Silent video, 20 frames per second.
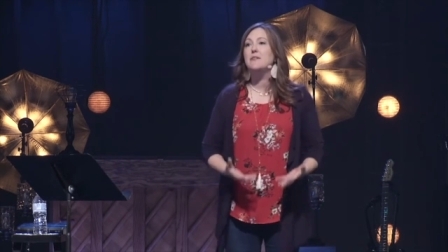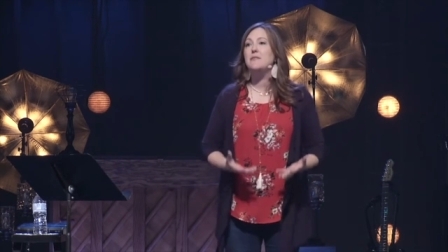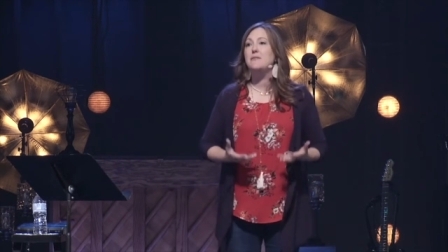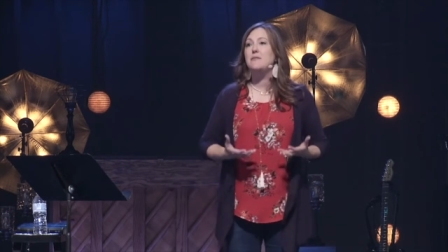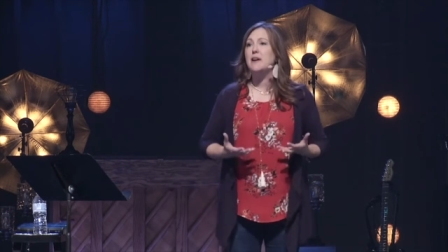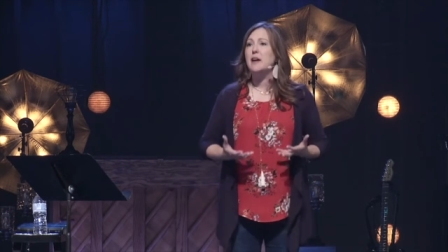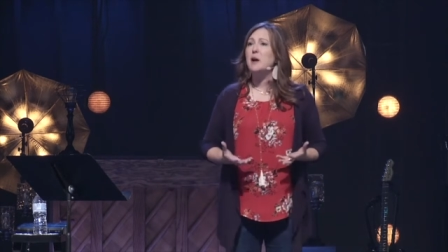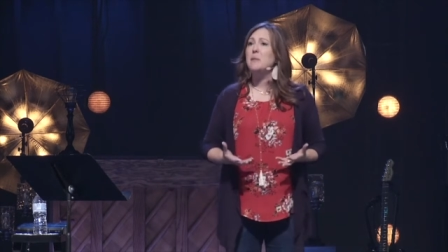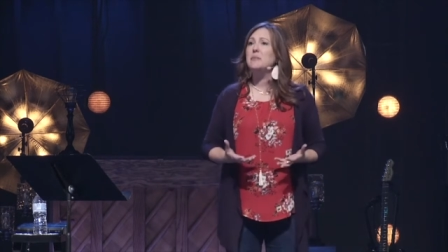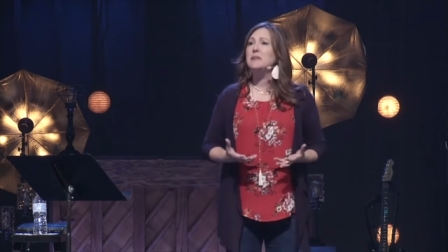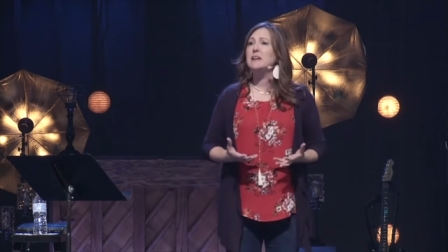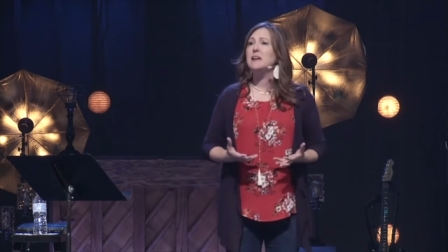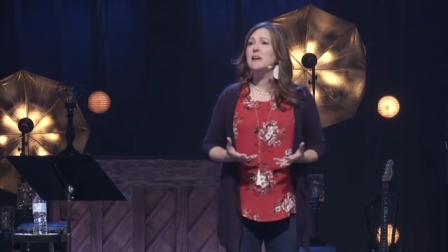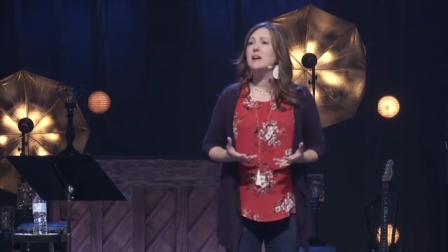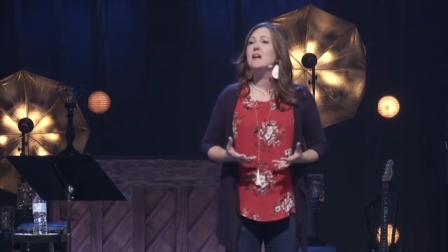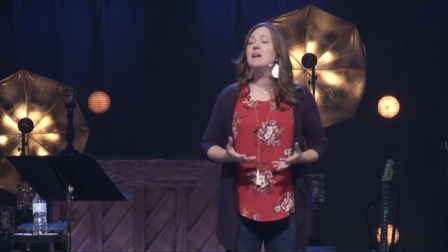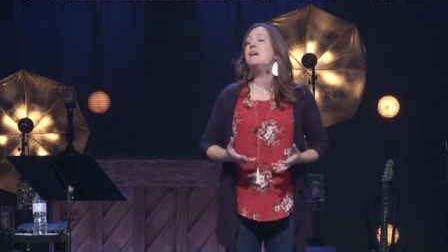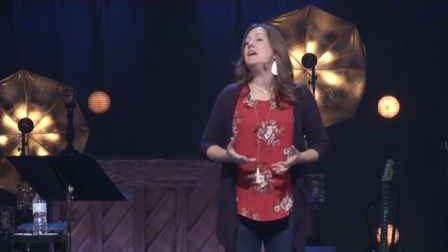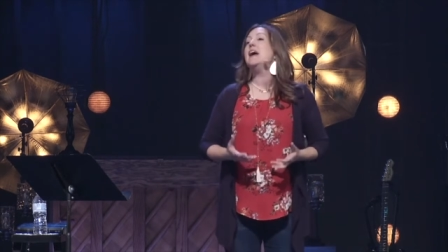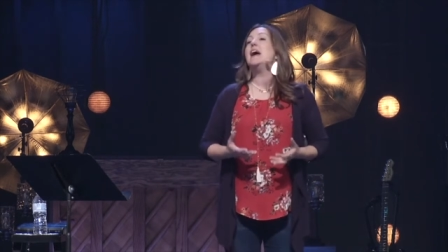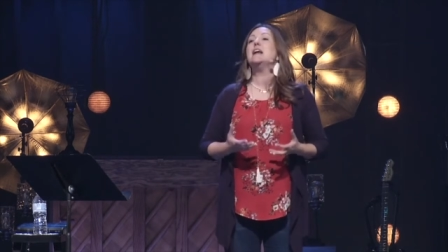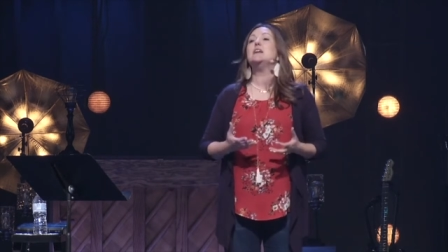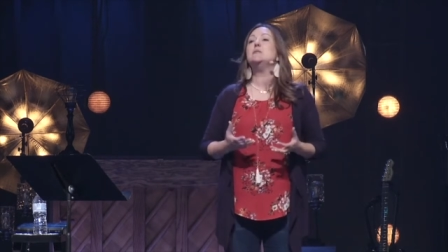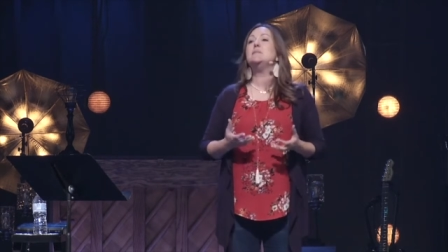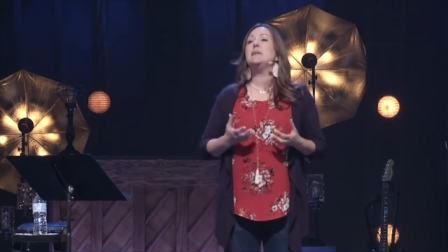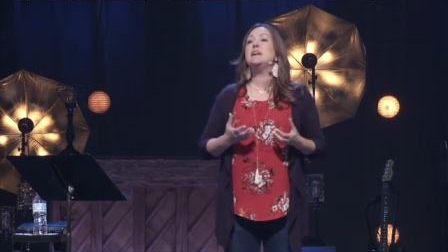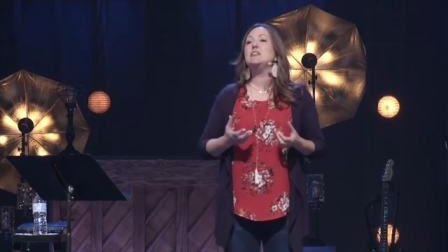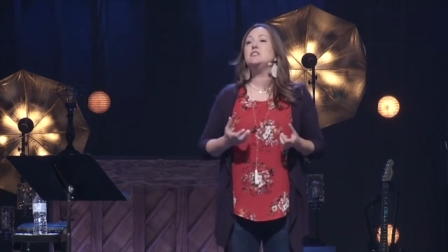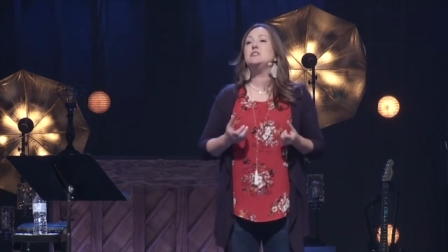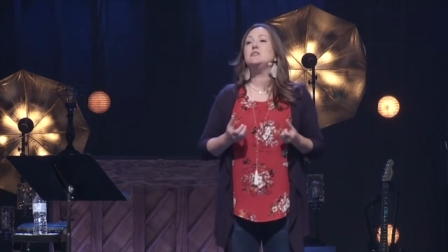of the family and
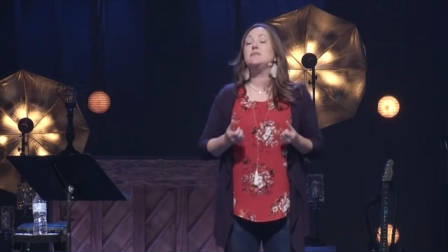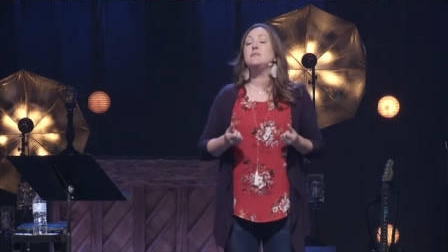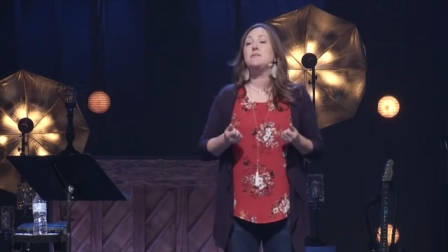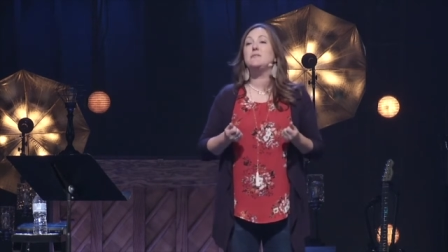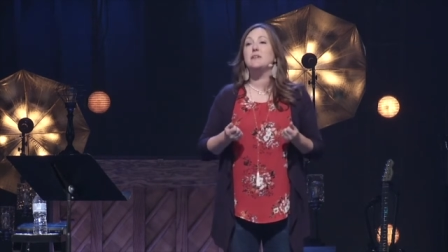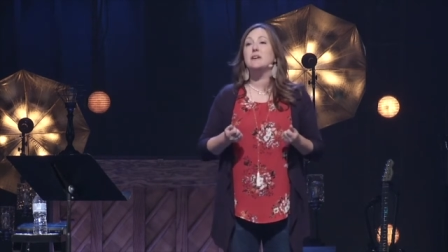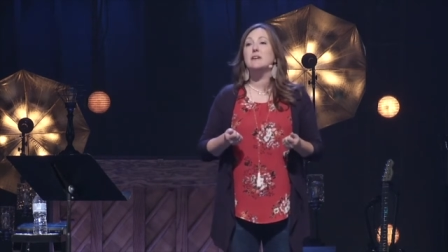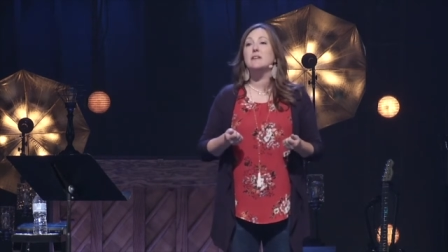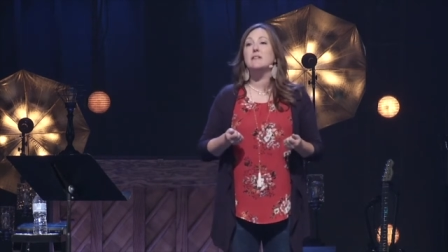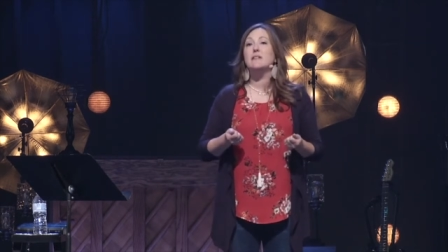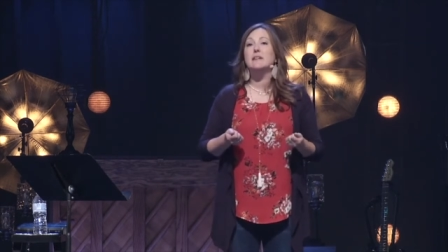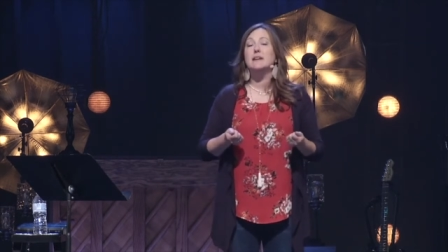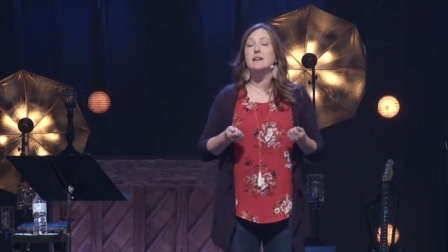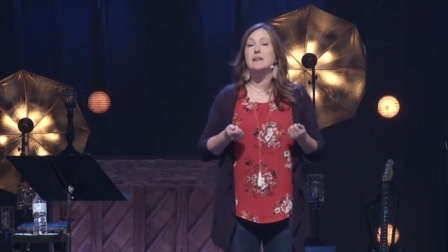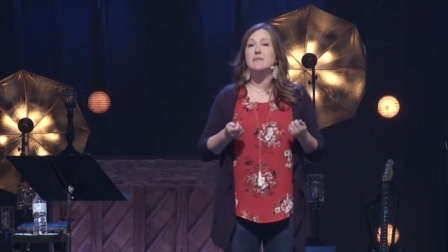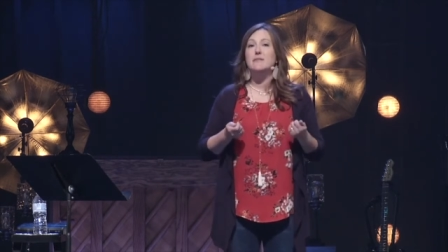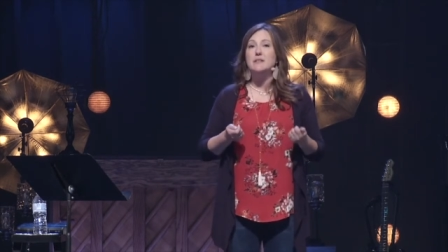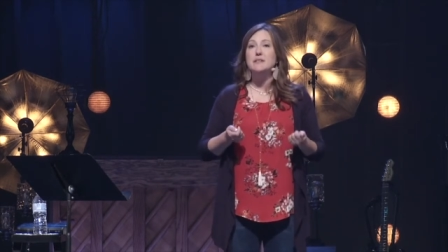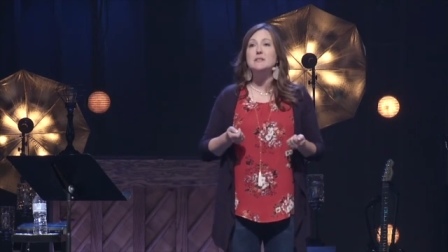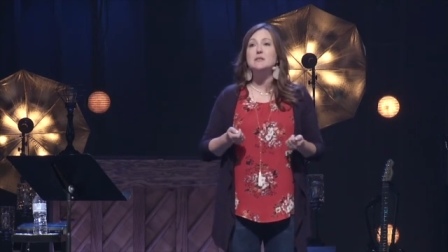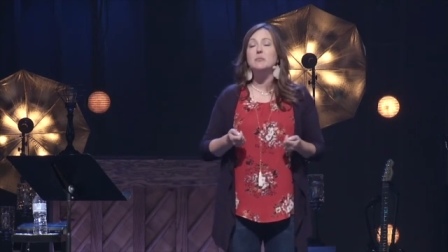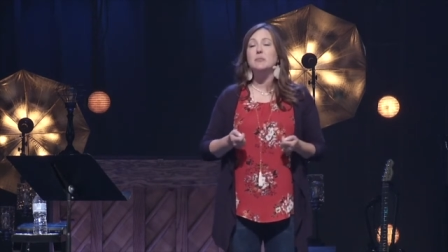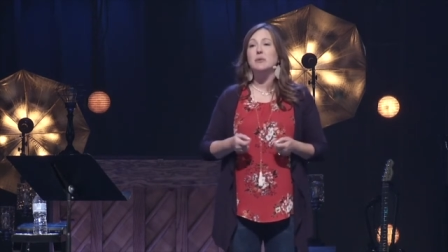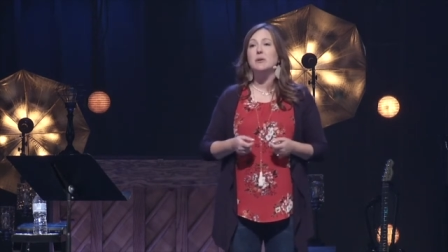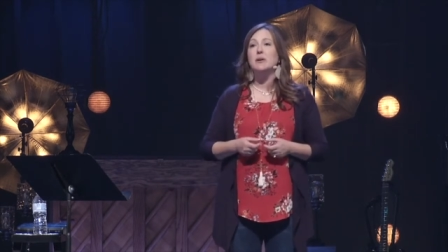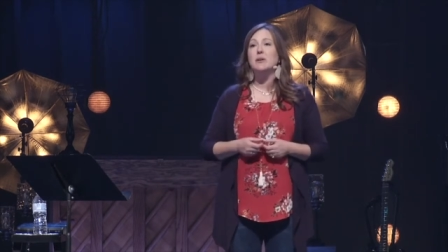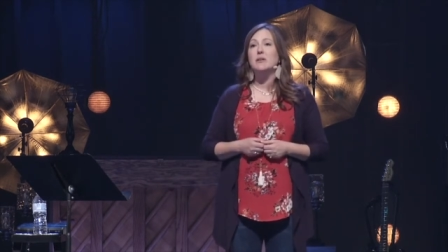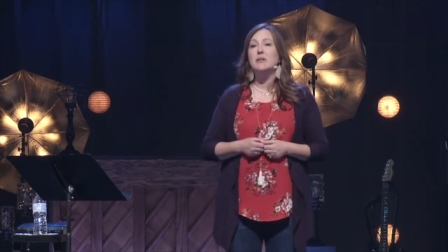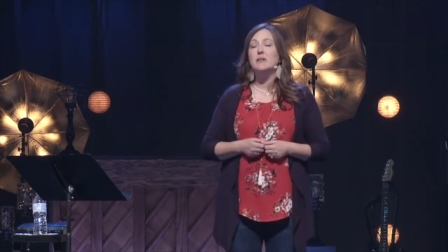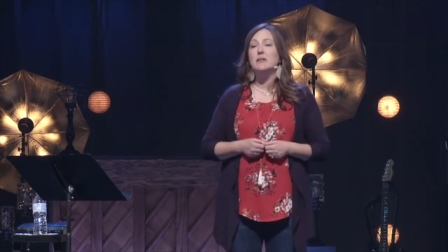it made you feel
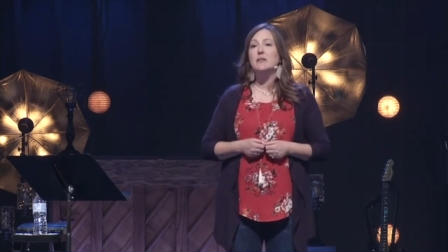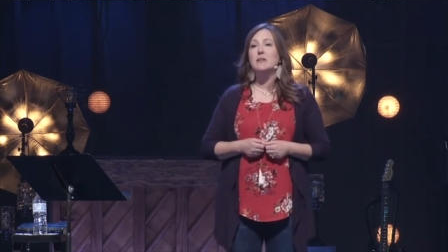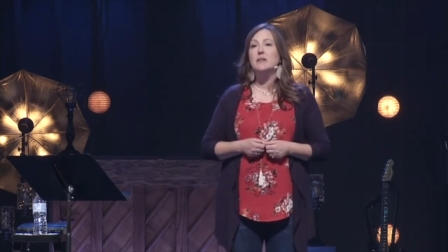invisible.